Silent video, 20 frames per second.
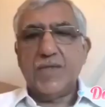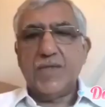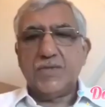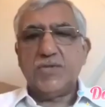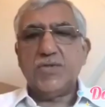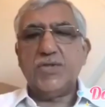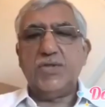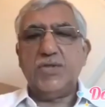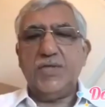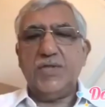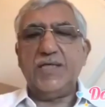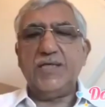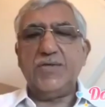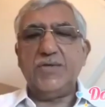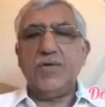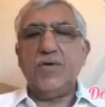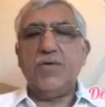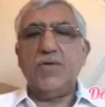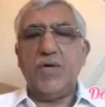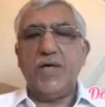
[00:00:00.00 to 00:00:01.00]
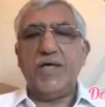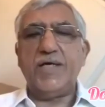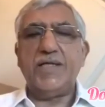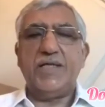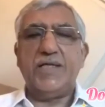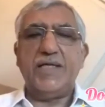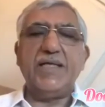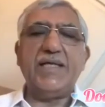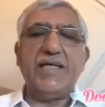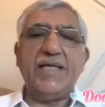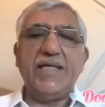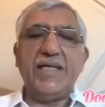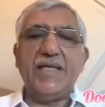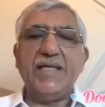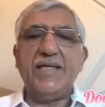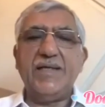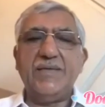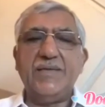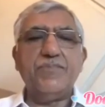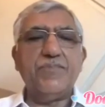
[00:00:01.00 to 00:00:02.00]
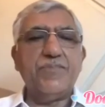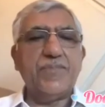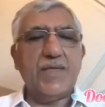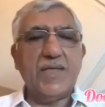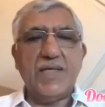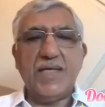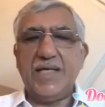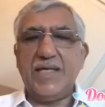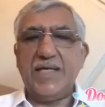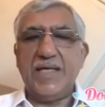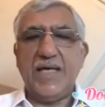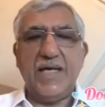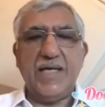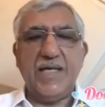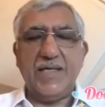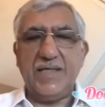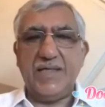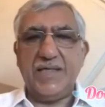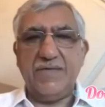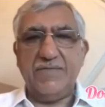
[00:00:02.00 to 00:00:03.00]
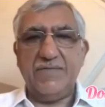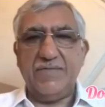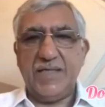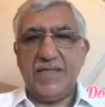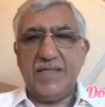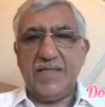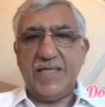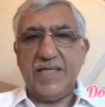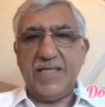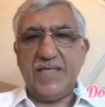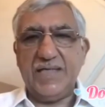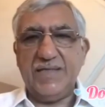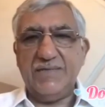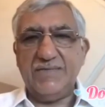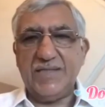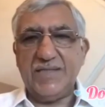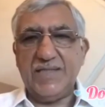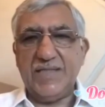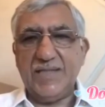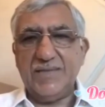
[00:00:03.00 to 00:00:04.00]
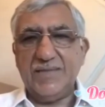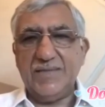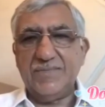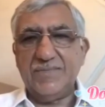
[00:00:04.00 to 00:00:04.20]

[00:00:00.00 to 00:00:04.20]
So you need to avoid the lid area. I agree entirely with that.